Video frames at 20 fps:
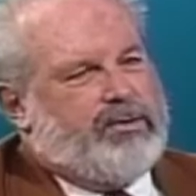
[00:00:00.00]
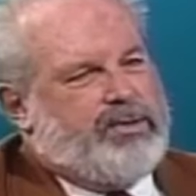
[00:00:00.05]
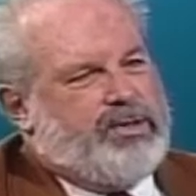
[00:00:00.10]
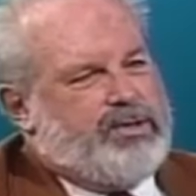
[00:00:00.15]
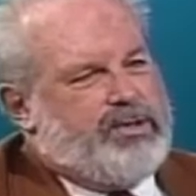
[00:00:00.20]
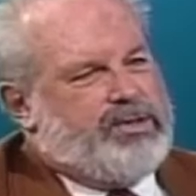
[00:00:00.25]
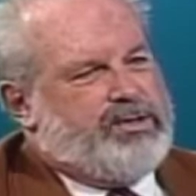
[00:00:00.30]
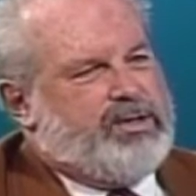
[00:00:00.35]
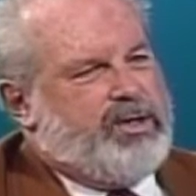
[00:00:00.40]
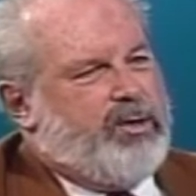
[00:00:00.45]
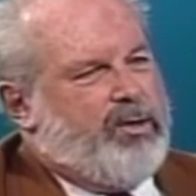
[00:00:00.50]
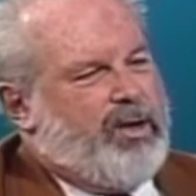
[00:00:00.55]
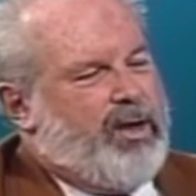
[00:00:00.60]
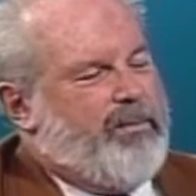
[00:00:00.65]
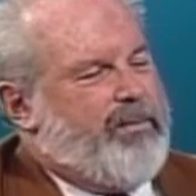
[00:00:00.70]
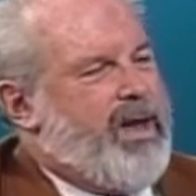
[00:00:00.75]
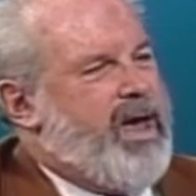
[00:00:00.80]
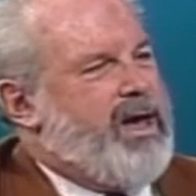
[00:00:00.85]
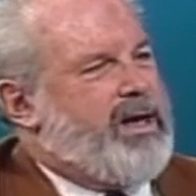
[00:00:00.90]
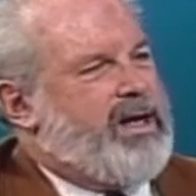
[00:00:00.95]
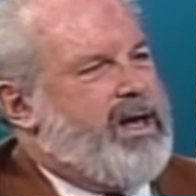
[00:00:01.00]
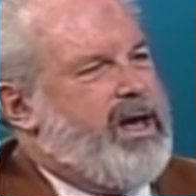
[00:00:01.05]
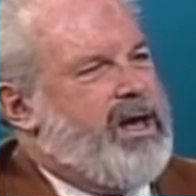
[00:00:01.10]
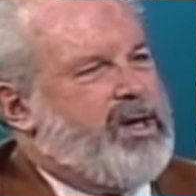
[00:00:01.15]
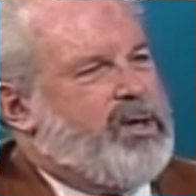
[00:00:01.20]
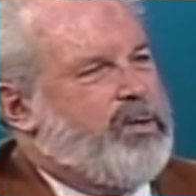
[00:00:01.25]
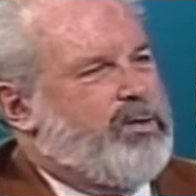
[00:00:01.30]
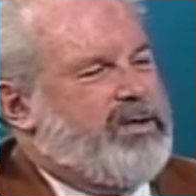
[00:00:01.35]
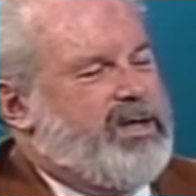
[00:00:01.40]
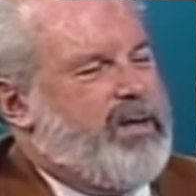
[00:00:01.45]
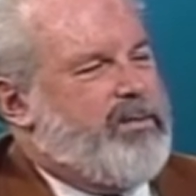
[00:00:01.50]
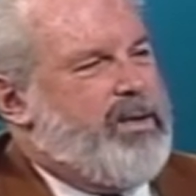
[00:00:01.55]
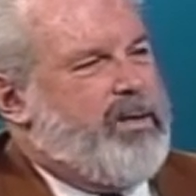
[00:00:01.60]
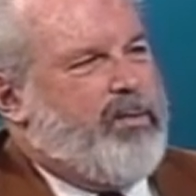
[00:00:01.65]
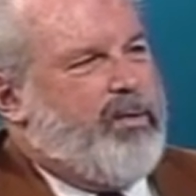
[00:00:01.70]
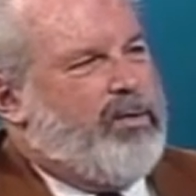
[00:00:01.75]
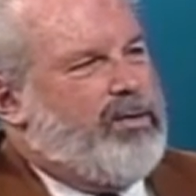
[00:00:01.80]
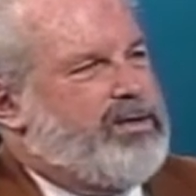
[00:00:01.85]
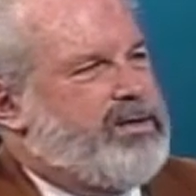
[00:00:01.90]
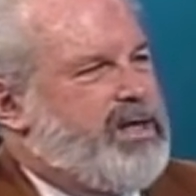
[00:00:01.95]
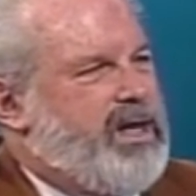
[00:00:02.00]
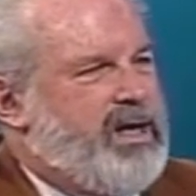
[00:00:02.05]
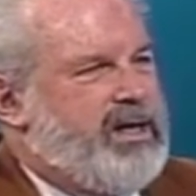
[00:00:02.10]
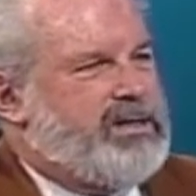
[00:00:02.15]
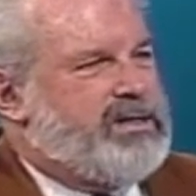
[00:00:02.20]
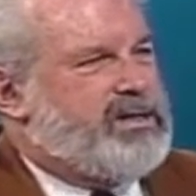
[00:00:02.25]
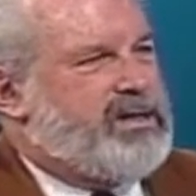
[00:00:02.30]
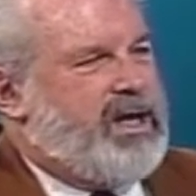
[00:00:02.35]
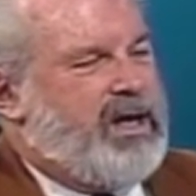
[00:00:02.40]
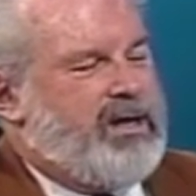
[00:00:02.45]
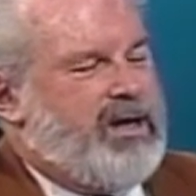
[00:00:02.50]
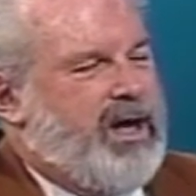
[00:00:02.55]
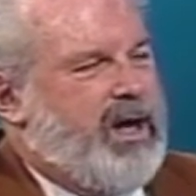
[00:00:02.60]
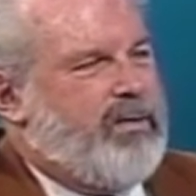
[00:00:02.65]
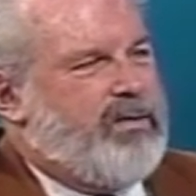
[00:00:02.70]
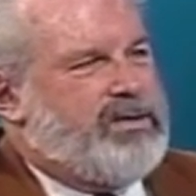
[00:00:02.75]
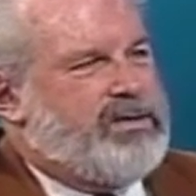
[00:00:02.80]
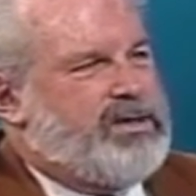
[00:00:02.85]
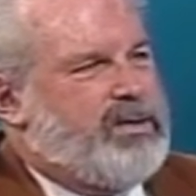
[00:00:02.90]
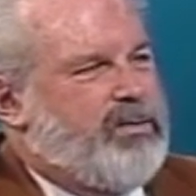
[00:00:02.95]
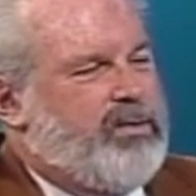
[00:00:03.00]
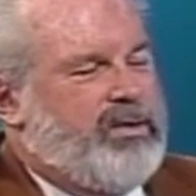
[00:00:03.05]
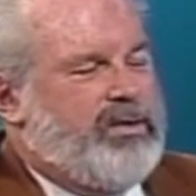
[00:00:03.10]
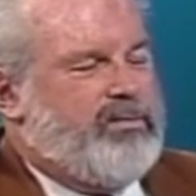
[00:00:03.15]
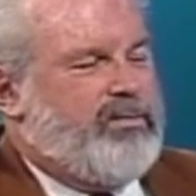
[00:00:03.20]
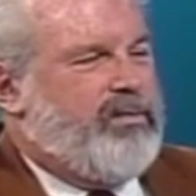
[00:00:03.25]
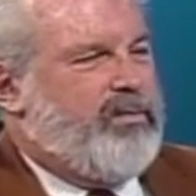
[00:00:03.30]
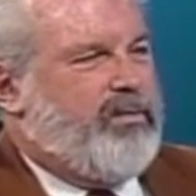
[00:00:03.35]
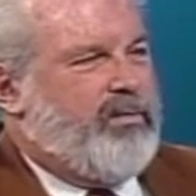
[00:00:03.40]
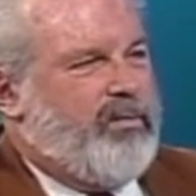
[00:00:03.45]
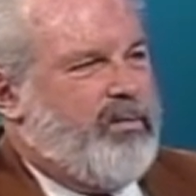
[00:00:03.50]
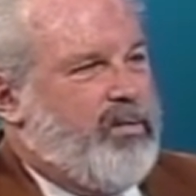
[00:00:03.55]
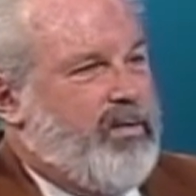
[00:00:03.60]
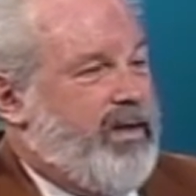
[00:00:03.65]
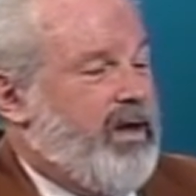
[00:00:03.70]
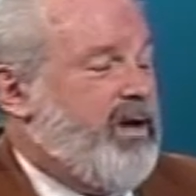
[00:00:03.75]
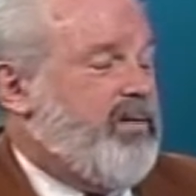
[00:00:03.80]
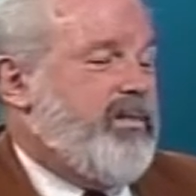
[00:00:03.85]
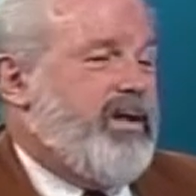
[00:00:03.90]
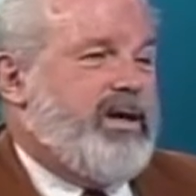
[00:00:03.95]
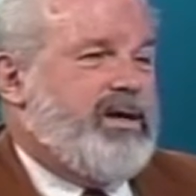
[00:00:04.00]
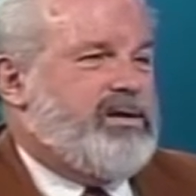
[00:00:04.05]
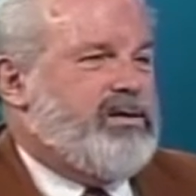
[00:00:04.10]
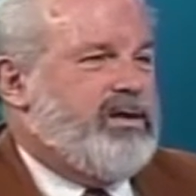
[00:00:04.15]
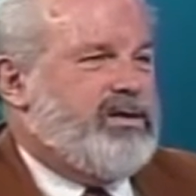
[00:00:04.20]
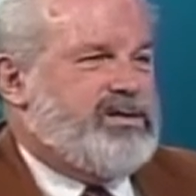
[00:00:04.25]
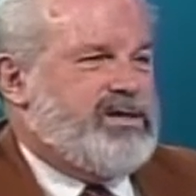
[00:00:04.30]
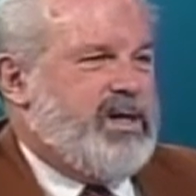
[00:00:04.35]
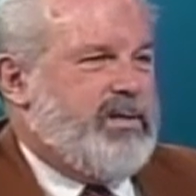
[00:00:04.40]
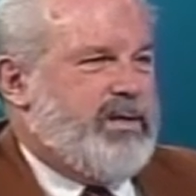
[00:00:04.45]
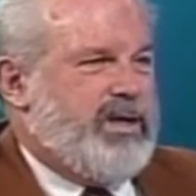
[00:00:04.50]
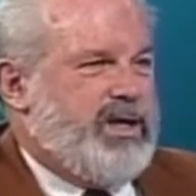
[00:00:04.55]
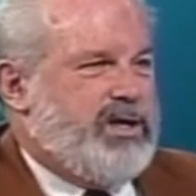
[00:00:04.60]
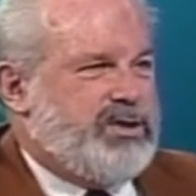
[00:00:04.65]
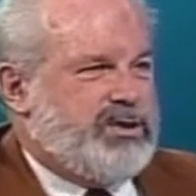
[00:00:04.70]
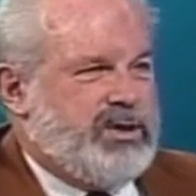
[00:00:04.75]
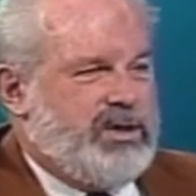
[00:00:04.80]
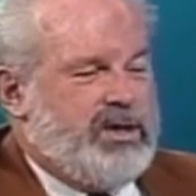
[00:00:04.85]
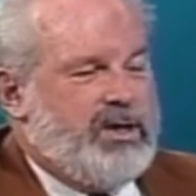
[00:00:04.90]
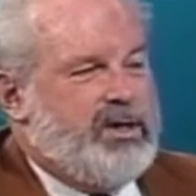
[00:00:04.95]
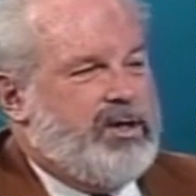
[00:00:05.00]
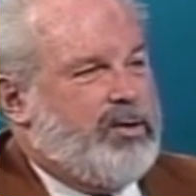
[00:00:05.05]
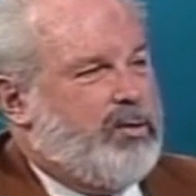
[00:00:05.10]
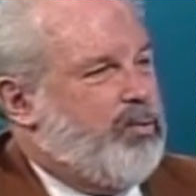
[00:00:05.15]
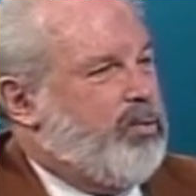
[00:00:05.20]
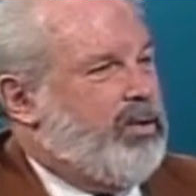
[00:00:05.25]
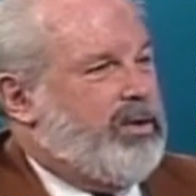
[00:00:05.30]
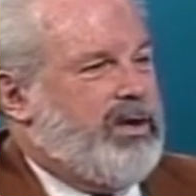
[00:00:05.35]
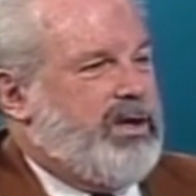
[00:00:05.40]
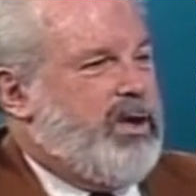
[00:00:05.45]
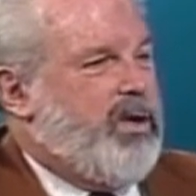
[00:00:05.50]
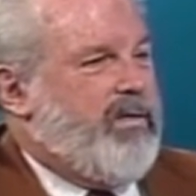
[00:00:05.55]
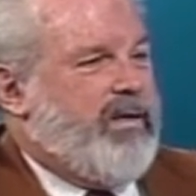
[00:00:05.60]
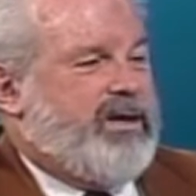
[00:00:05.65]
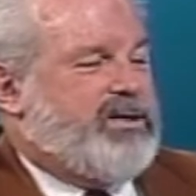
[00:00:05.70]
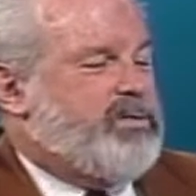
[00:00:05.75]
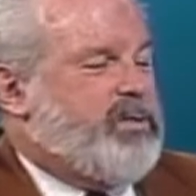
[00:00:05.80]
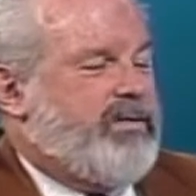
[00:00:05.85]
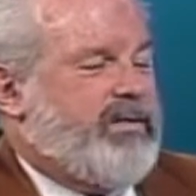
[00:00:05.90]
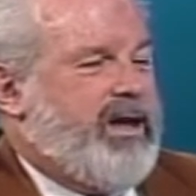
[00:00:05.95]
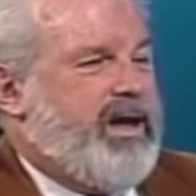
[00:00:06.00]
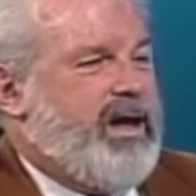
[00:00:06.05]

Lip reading: to just a backache, or would they be more intense? How would someone, without medical examination, really know that's what they